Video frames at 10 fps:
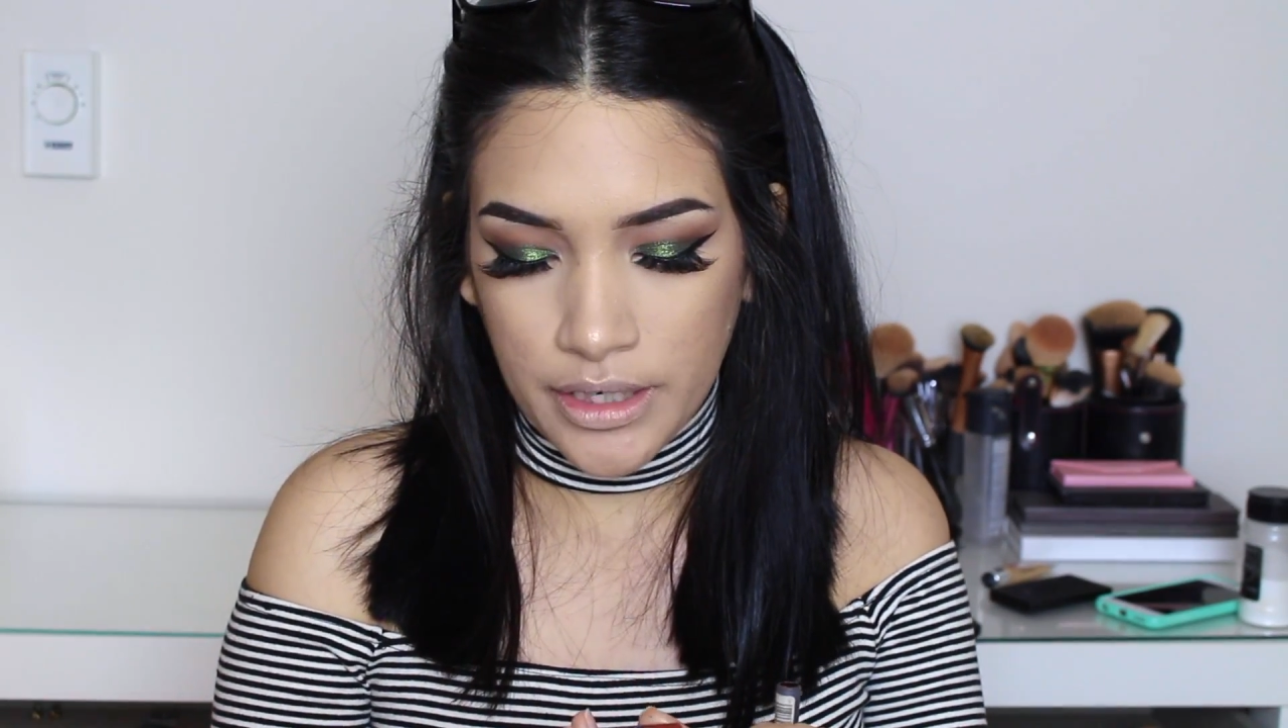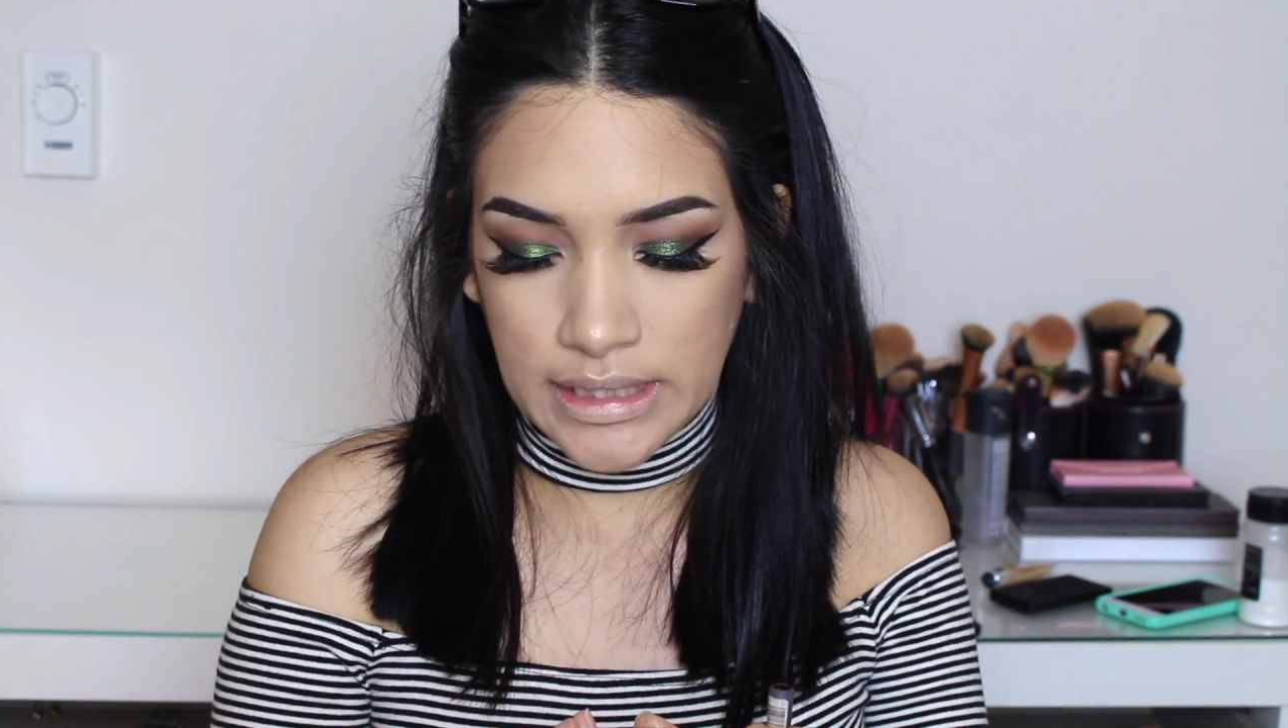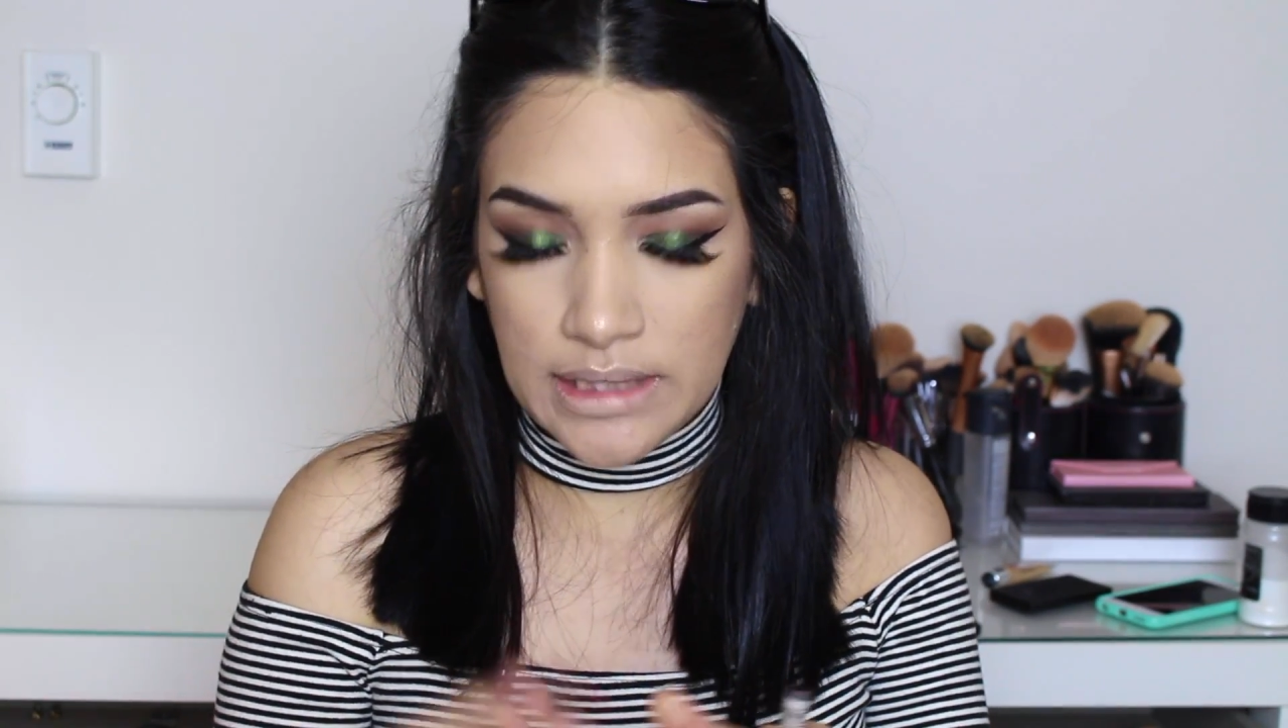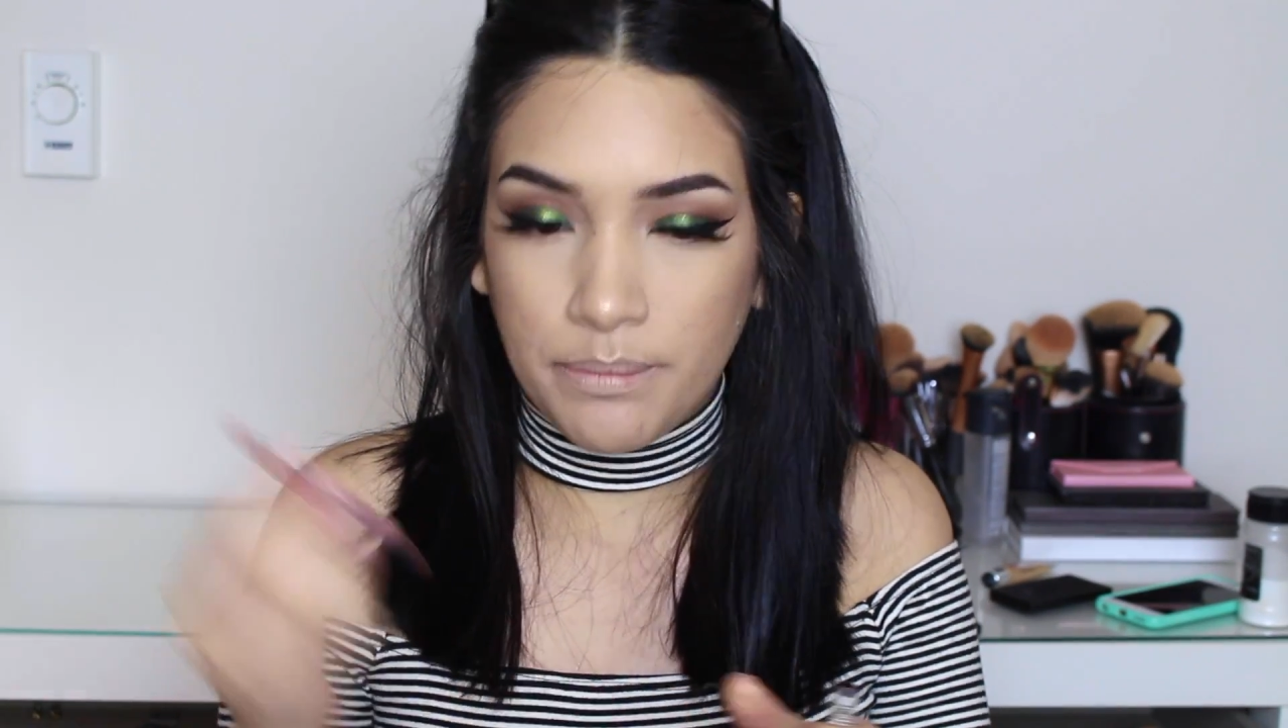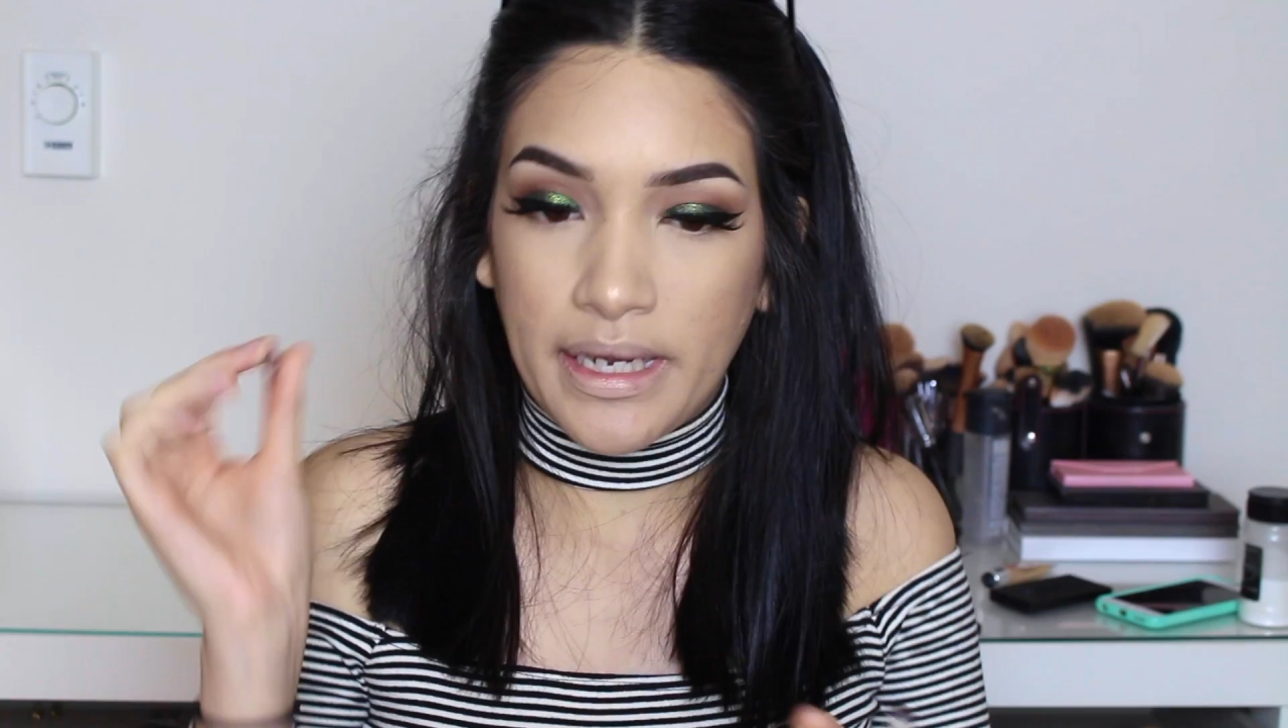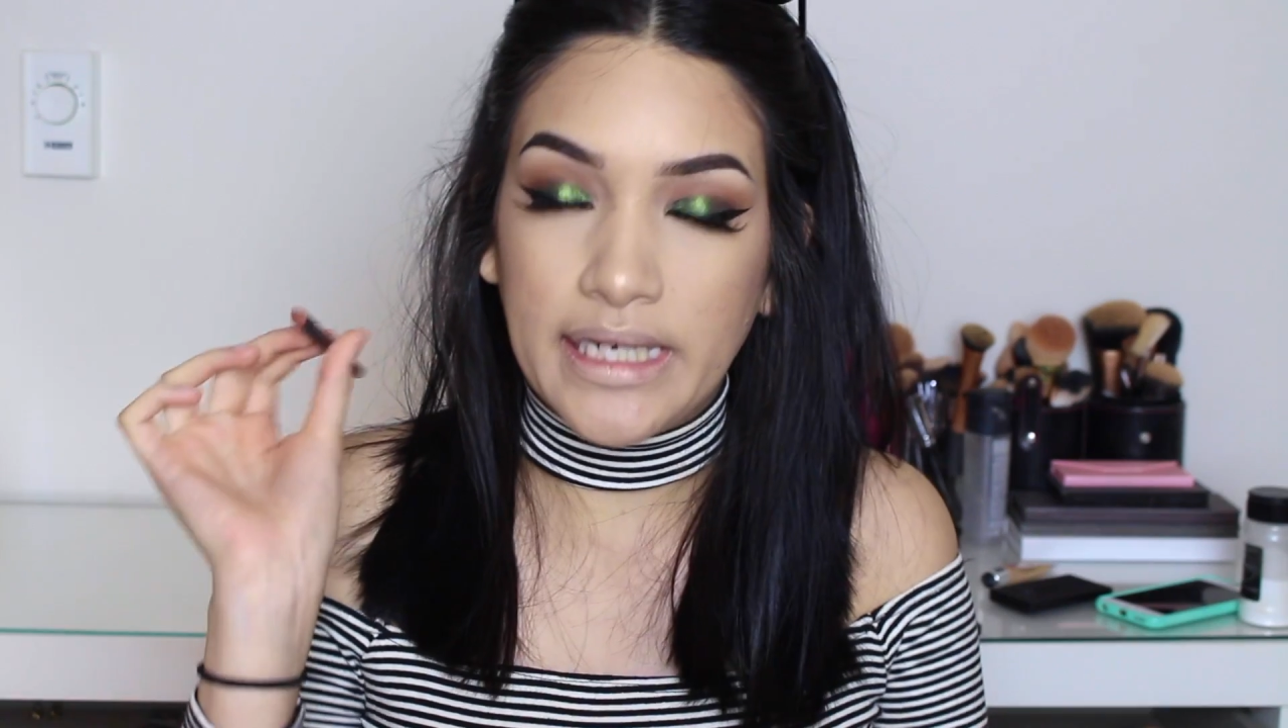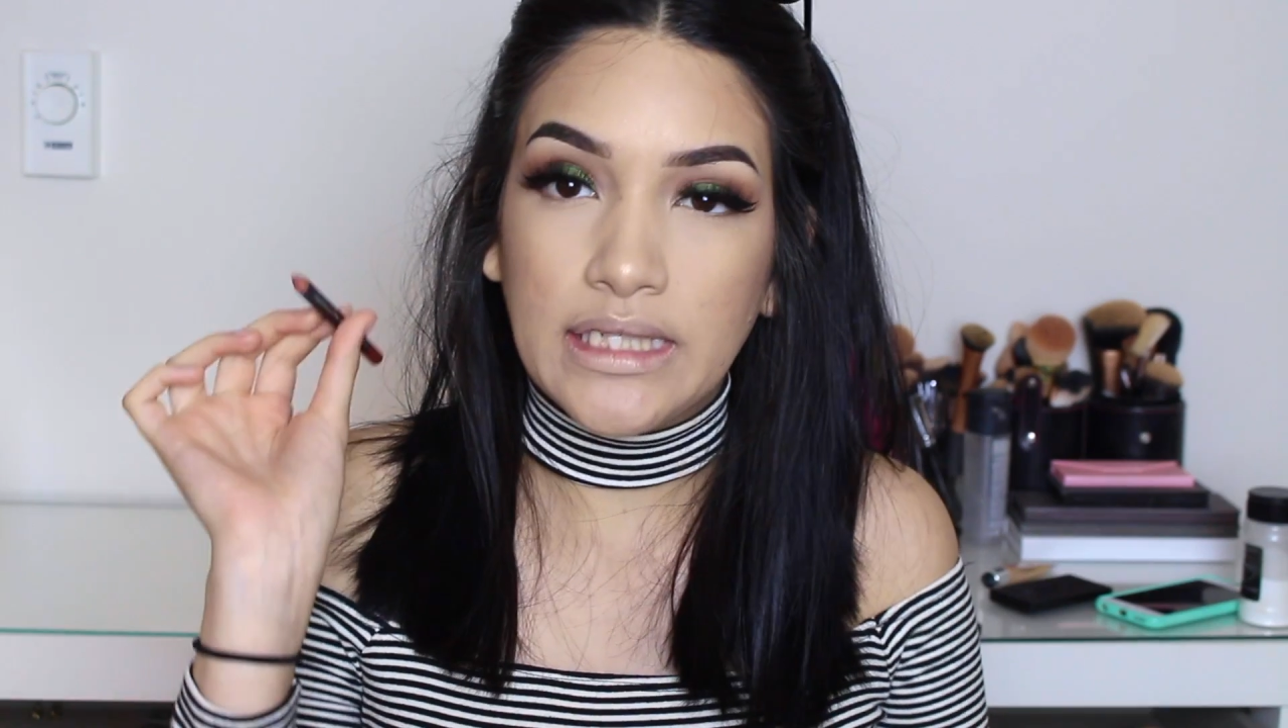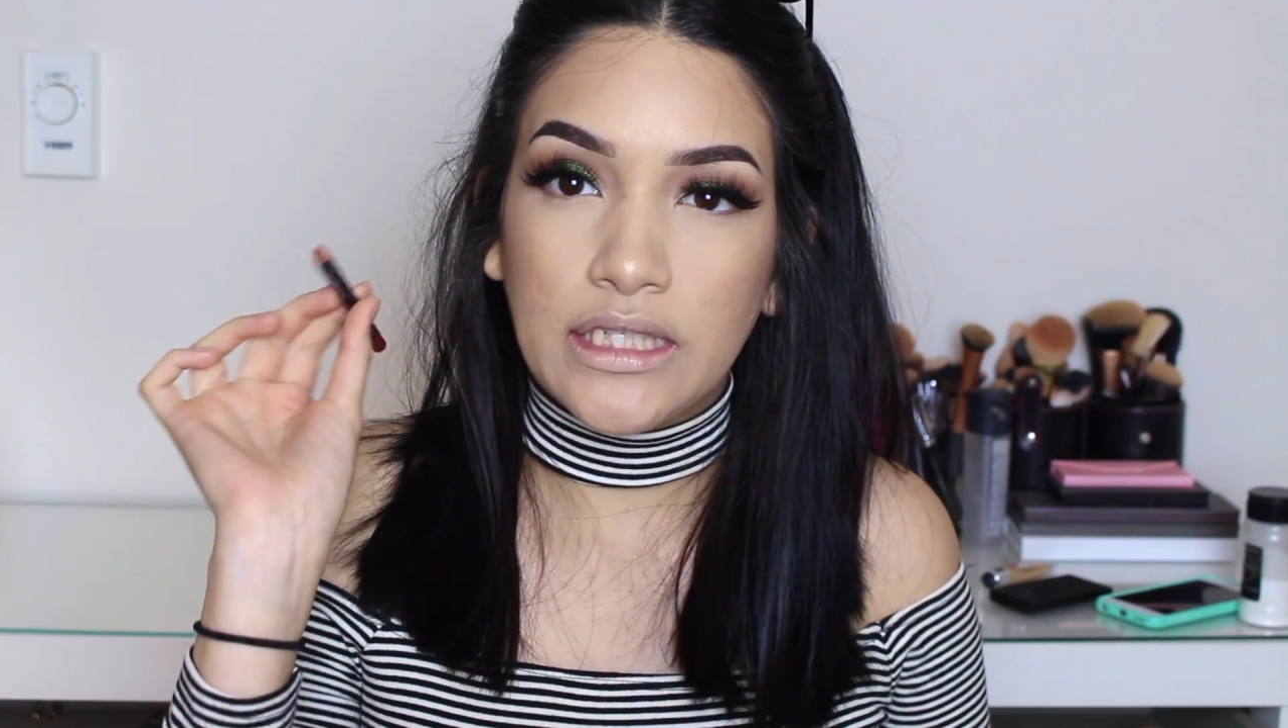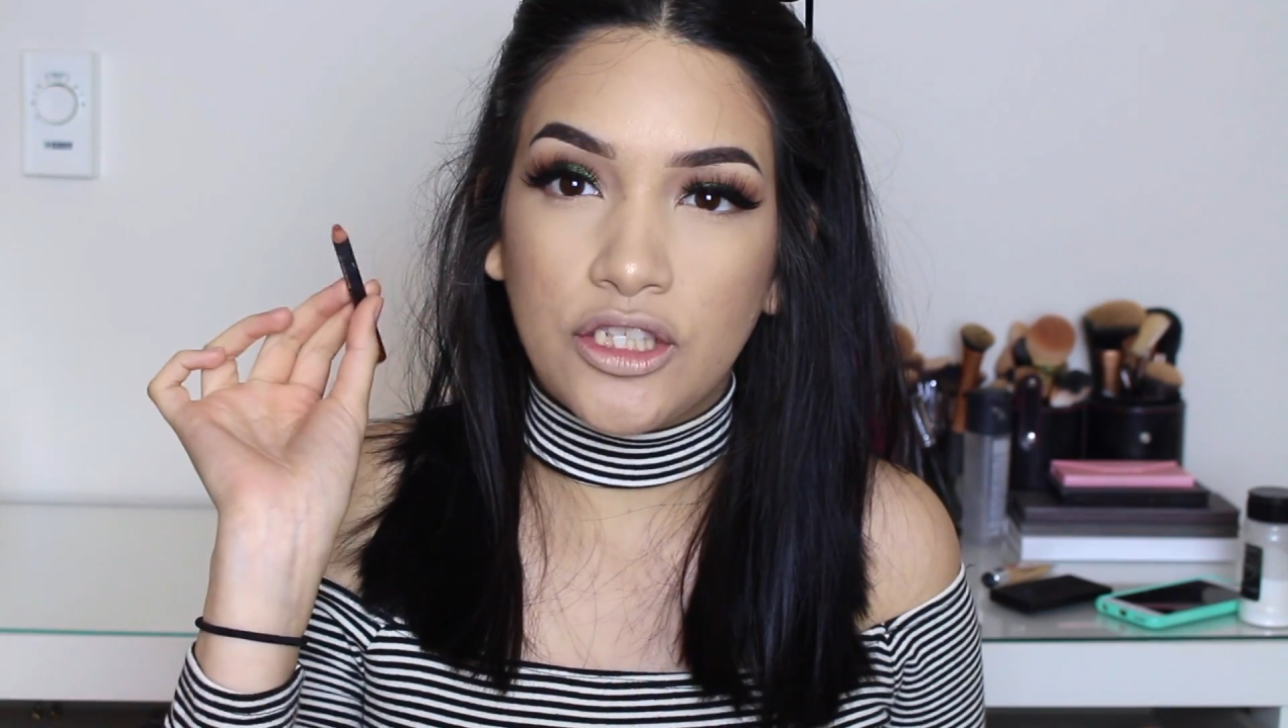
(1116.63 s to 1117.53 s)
in Spice.